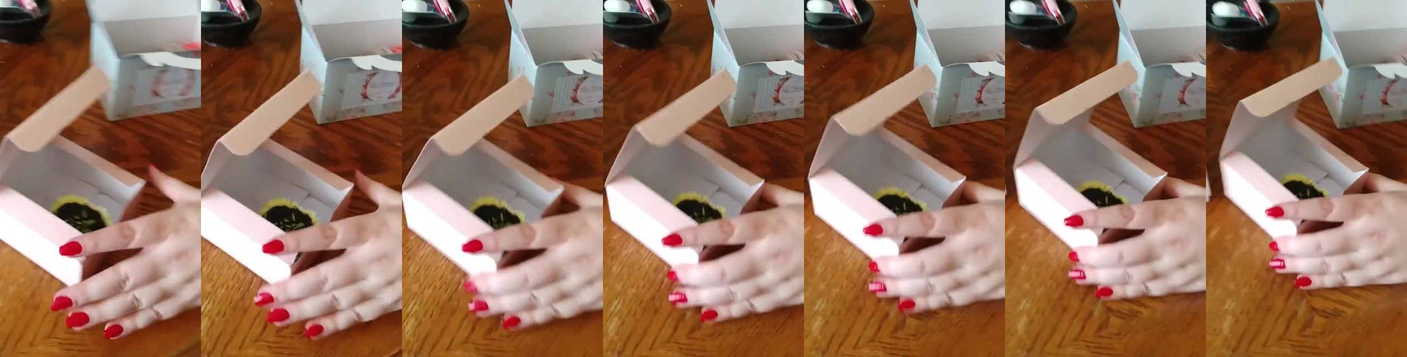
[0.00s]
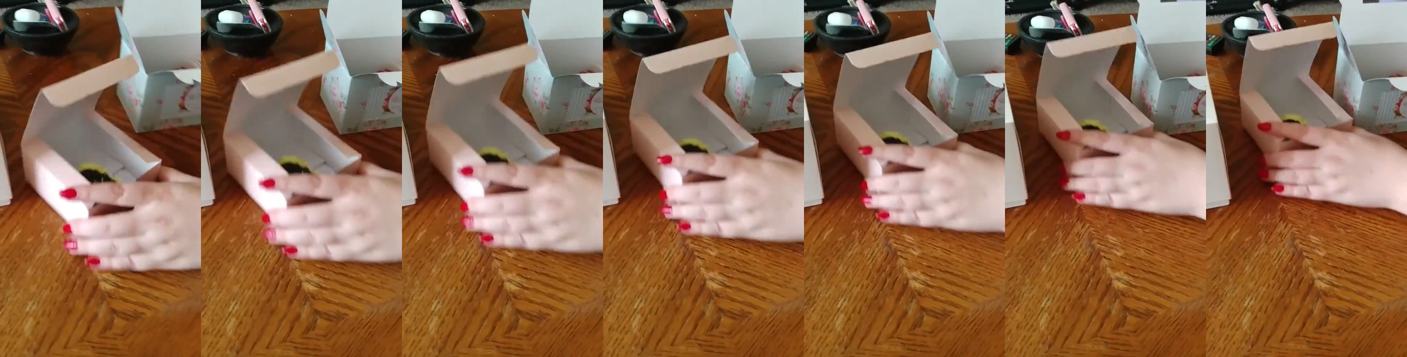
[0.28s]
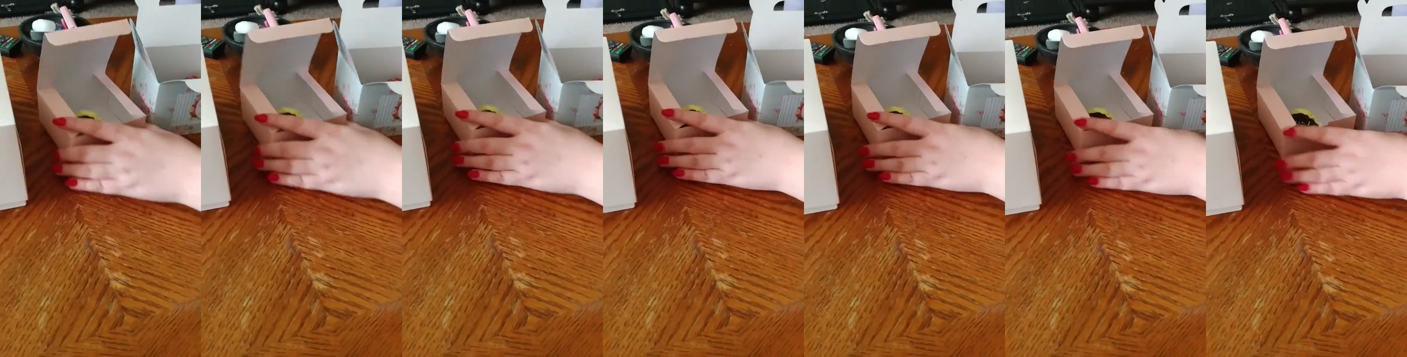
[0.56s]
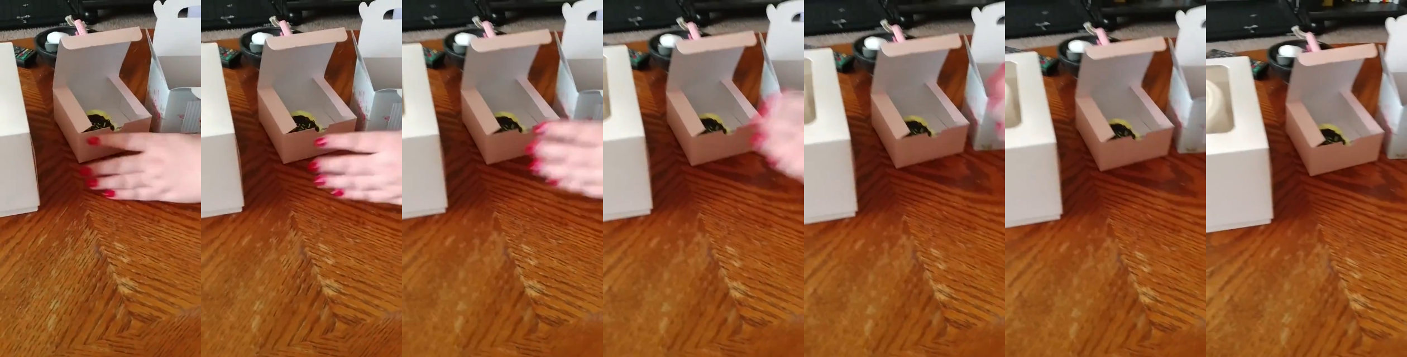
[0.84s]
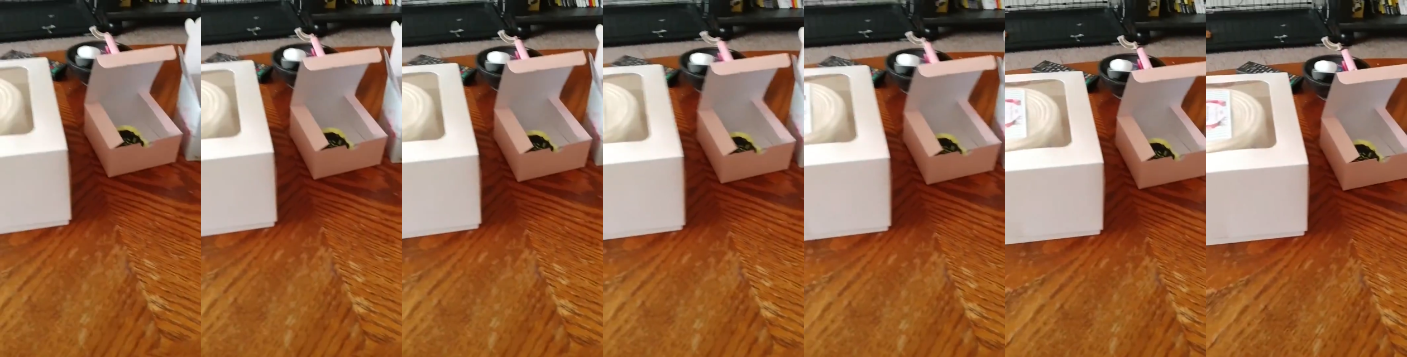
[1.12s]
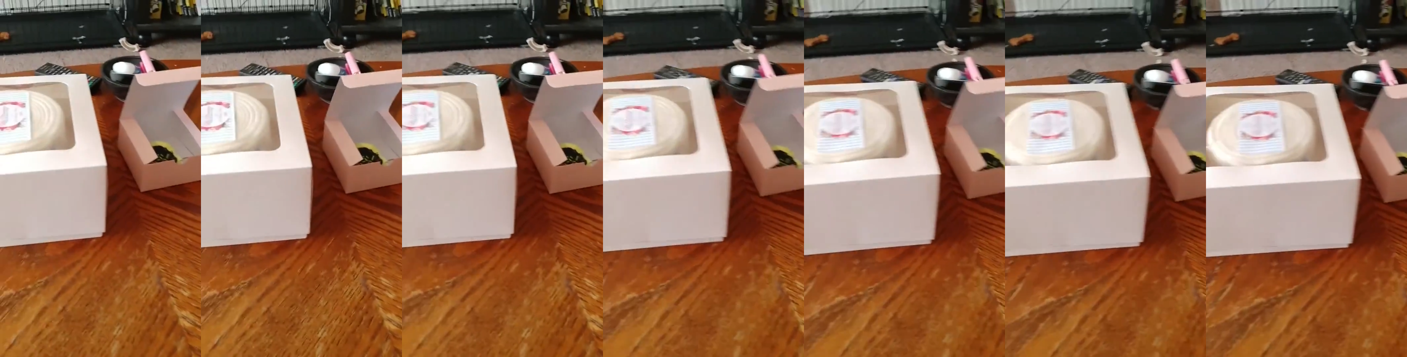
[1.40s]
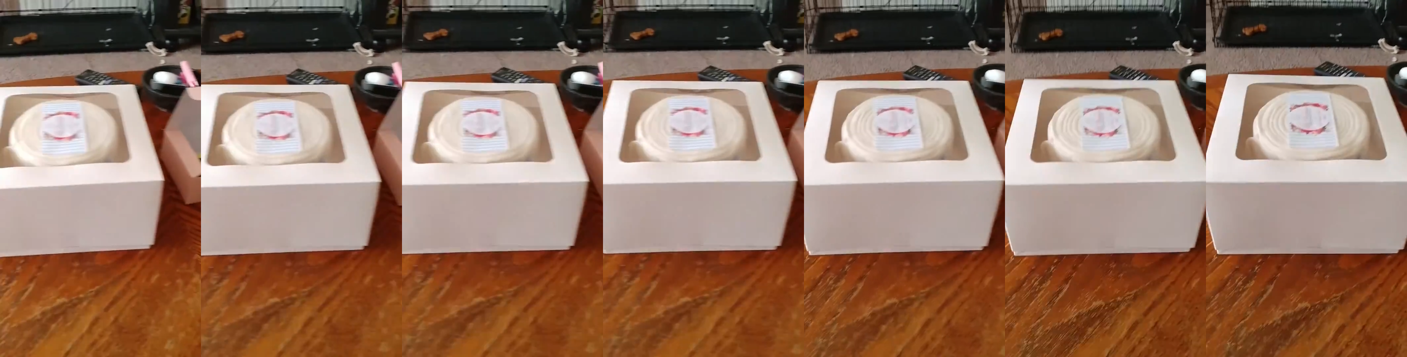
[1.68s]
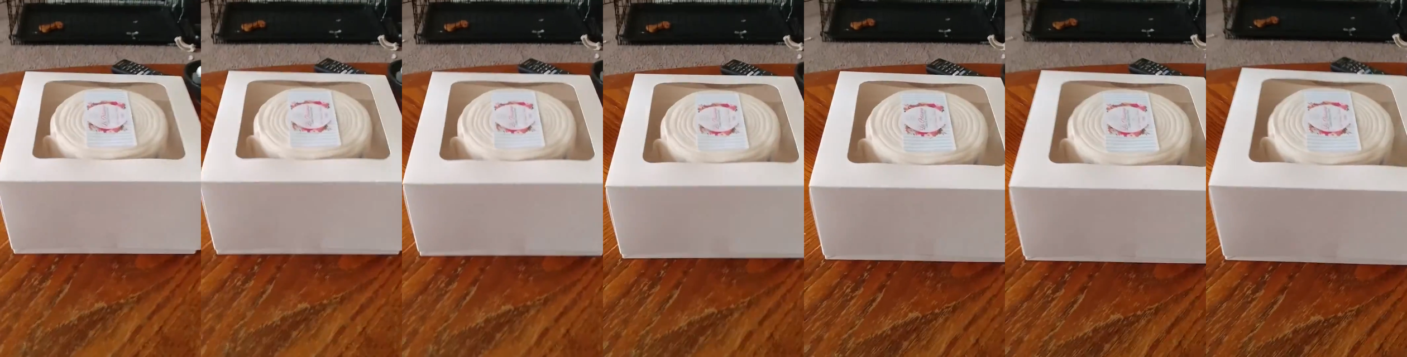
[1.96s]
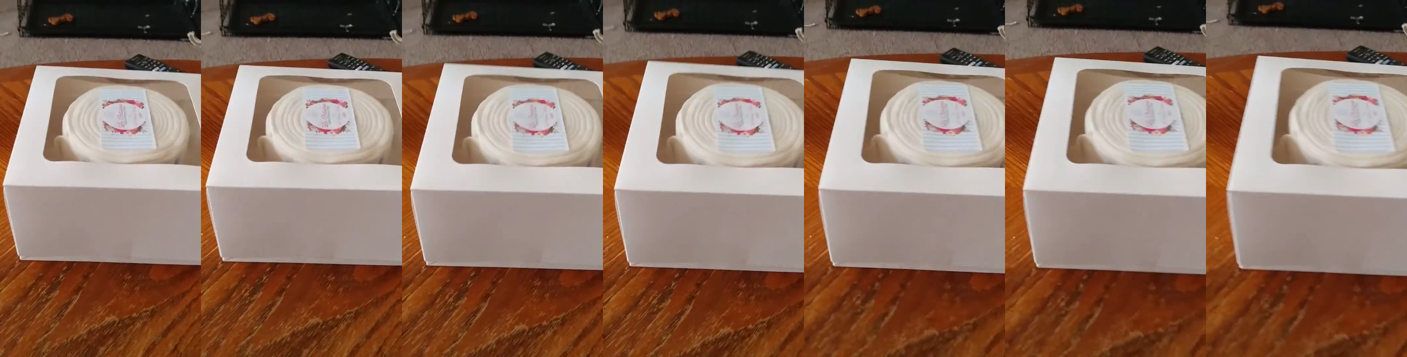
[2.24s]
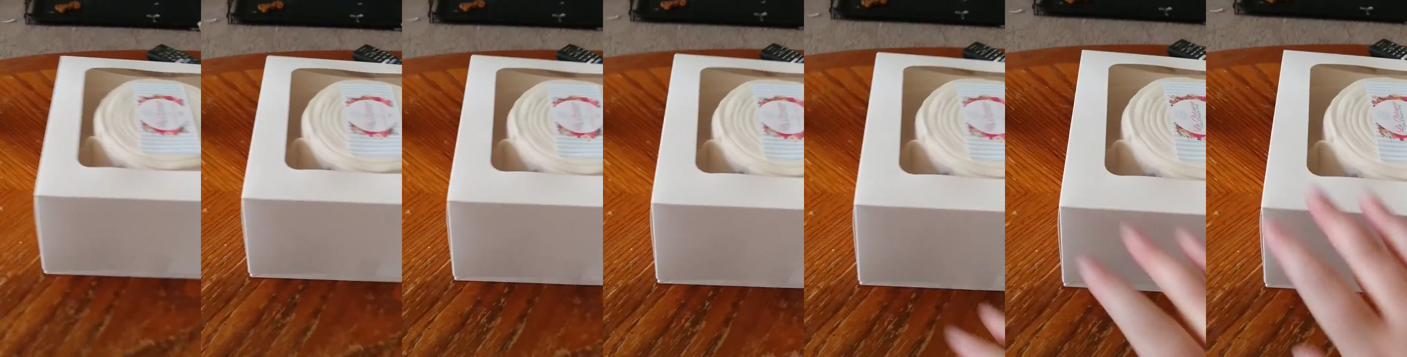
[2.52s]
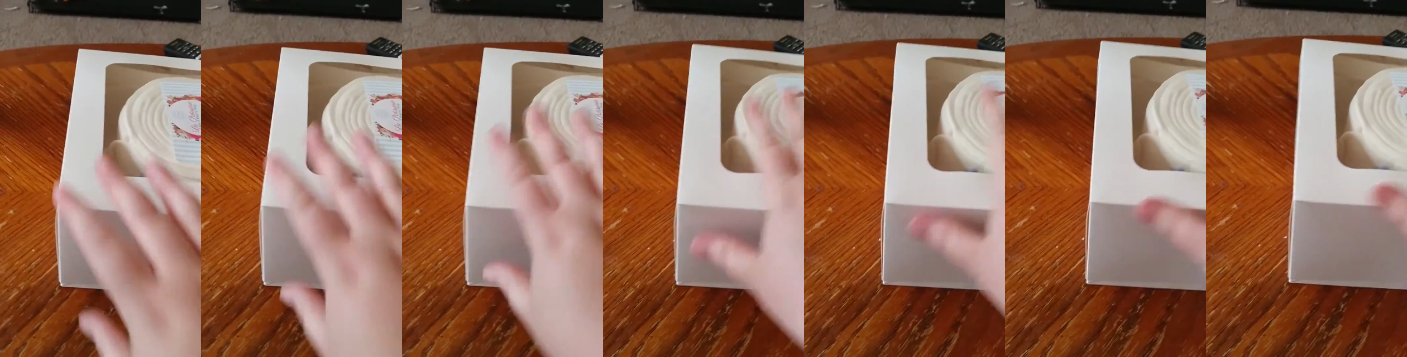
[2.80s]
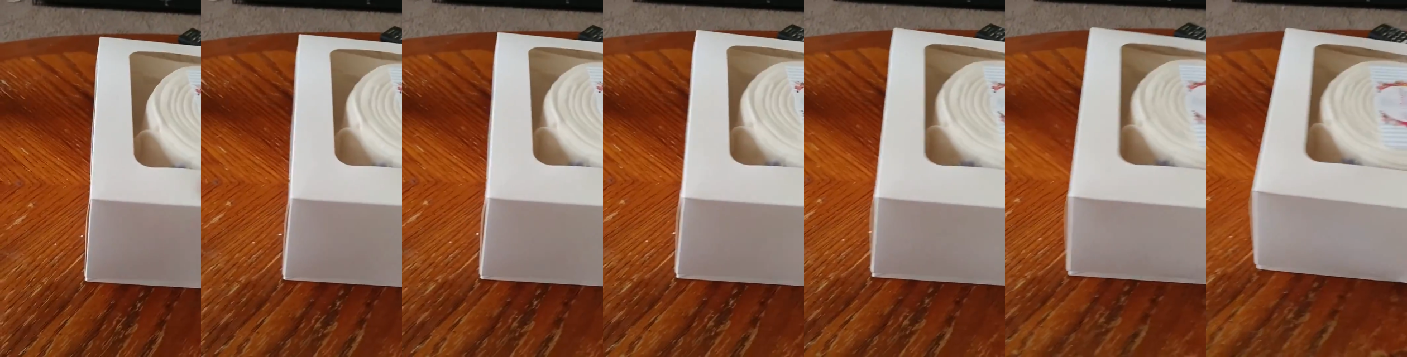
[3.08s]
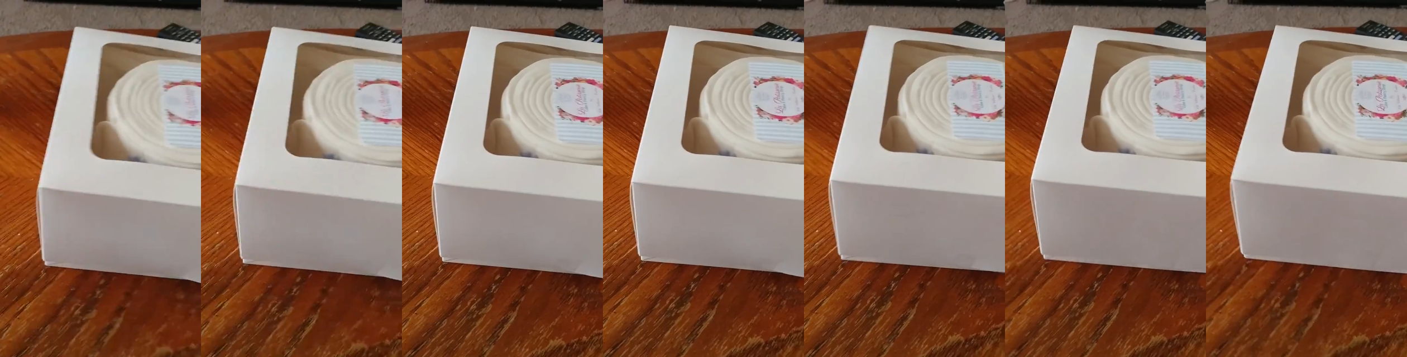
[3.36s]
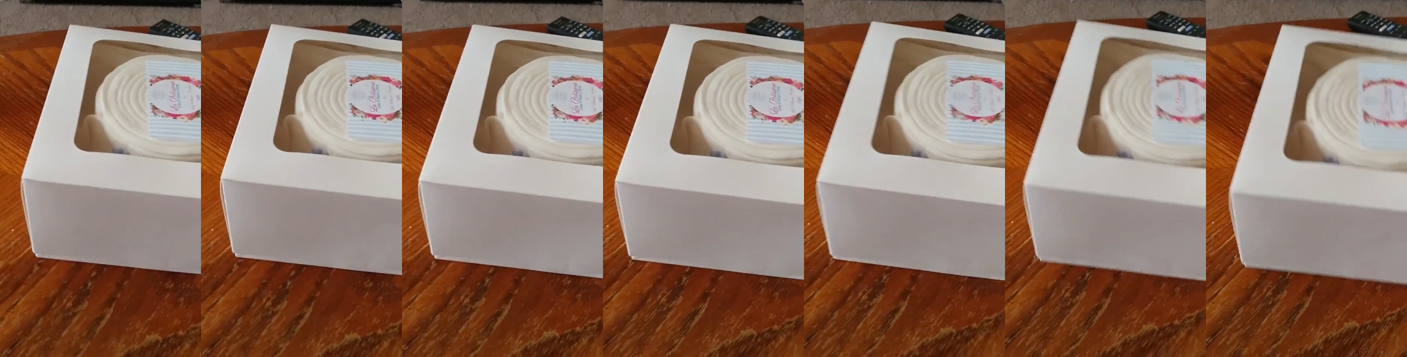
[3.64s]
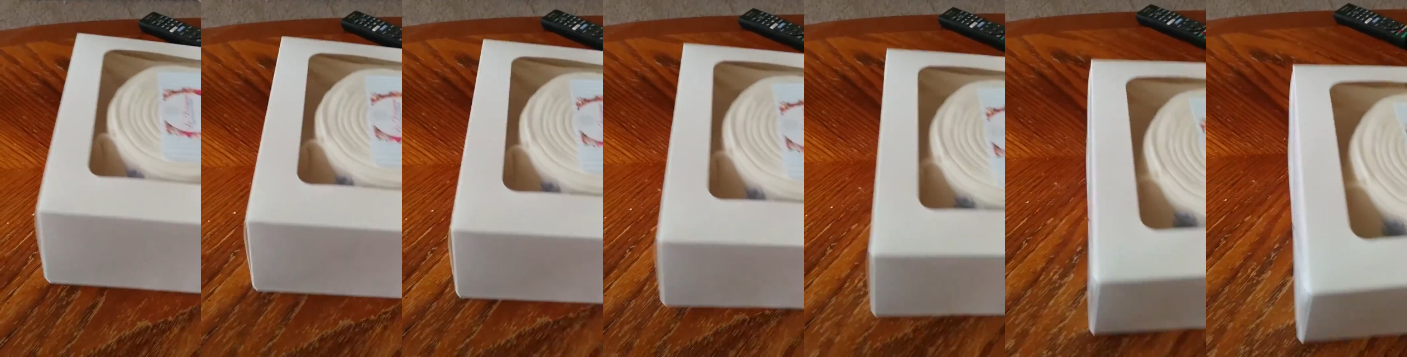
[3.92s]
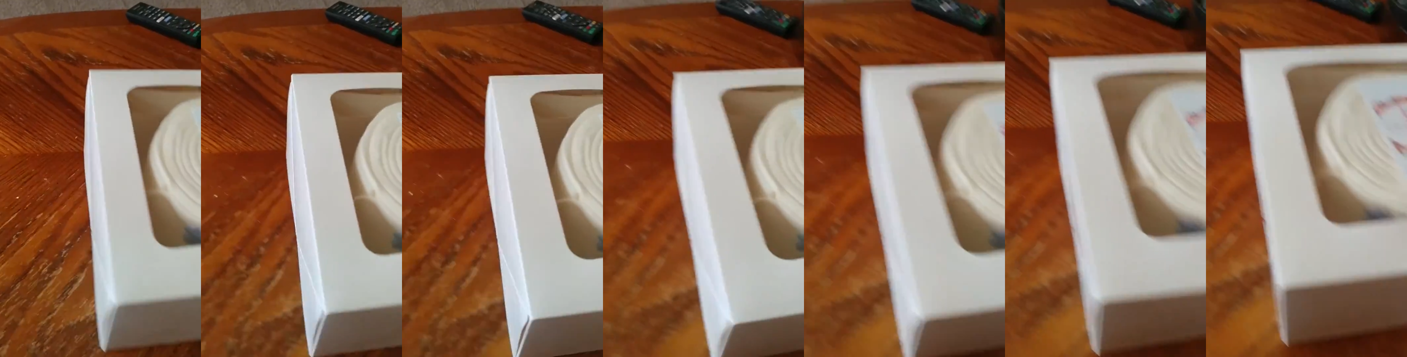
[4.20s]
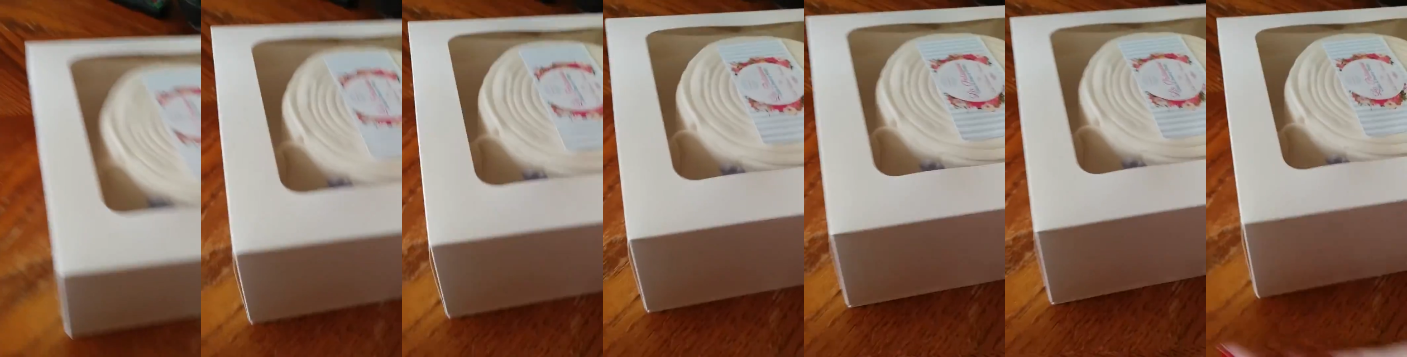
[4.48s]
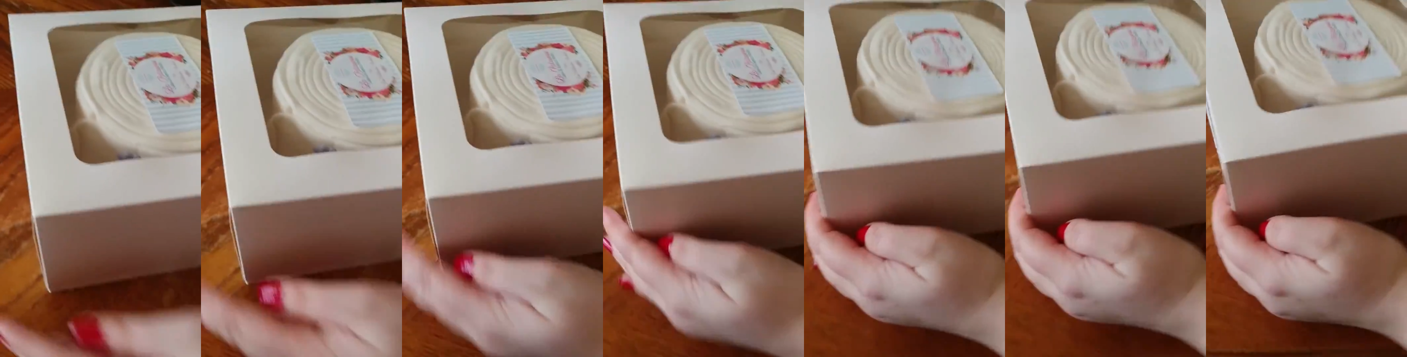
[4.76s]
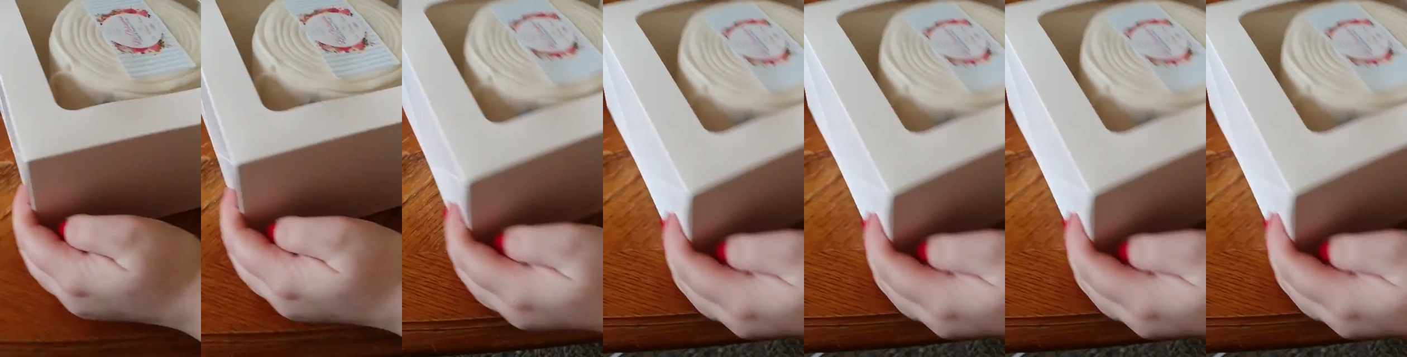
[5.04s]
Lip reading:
No face is visible, so there are no lips to read.